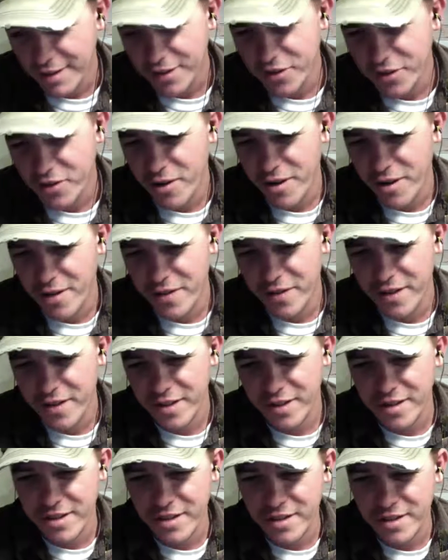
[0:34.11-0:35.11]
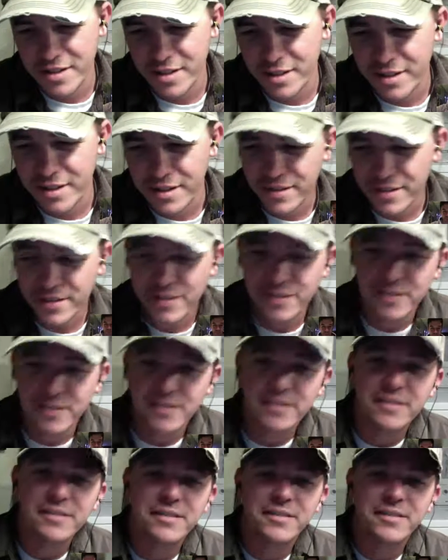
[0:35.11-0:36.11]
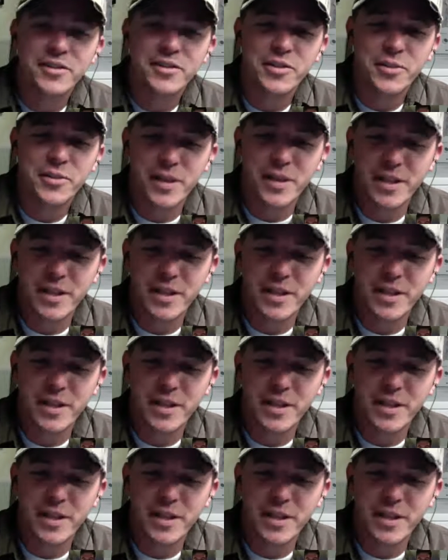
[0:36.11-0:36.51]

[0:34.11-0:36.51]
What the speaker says: Sorry if this is showing